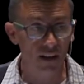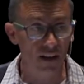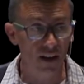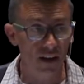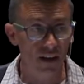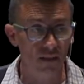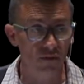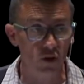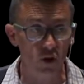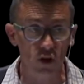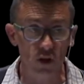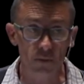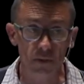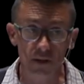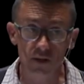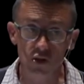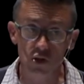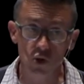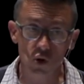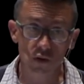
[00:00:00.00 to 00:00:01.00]
If you're going to be
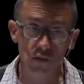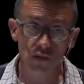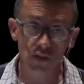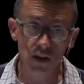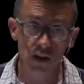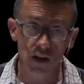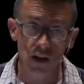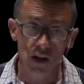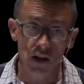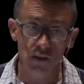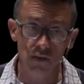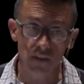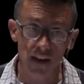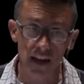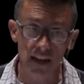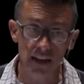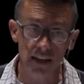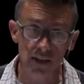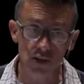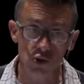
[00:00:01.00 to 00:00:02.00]
a servant of
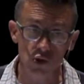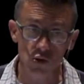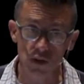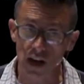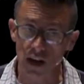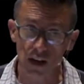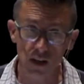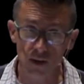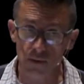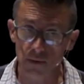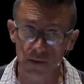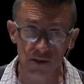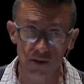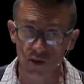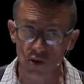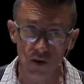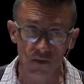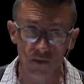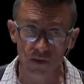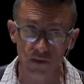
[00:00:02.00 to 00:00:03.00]
Achish, you're not going to be a
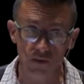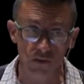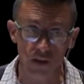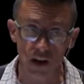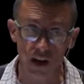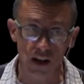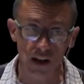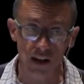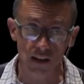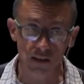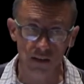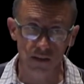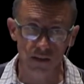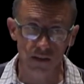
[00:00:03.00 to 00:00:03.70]
servant of God.